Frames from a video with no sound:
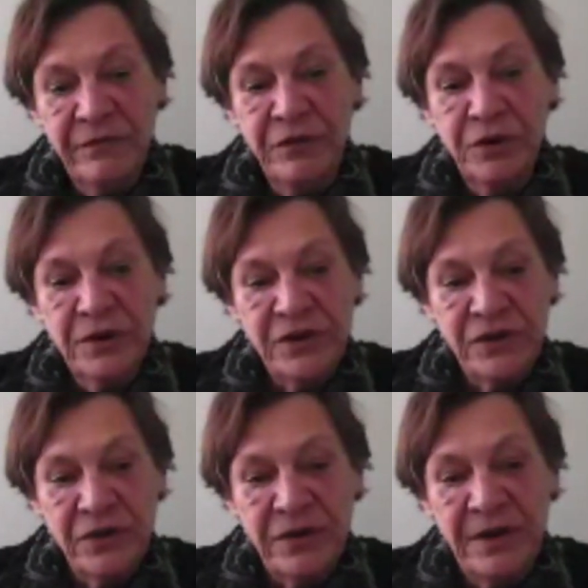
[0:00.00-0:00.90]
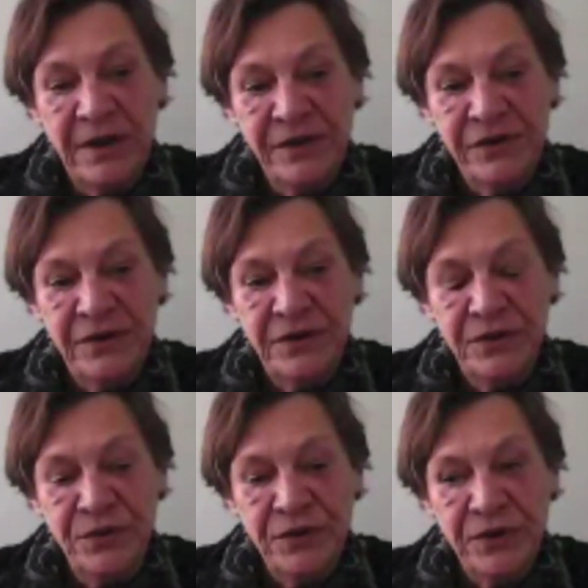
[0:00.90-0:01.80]
for certain
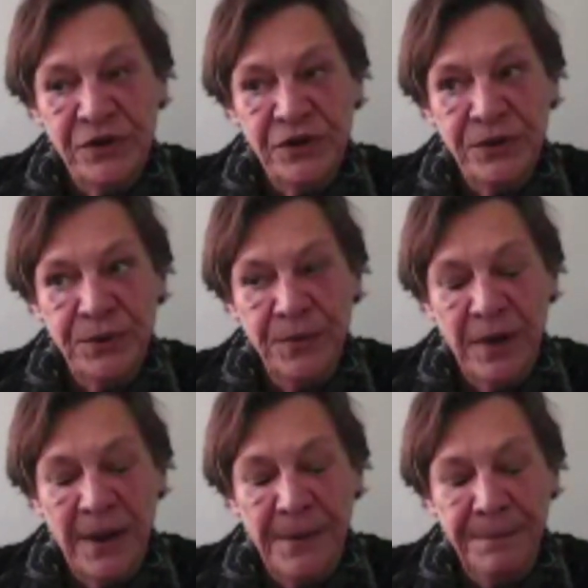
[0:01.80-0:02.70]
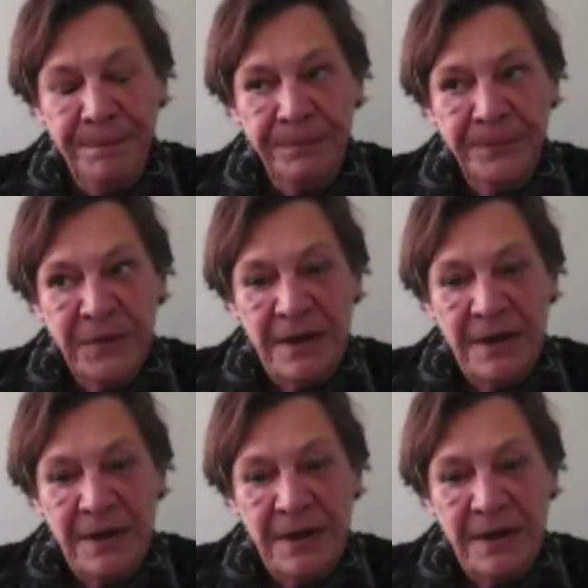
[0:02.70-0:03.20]
institutions to, um,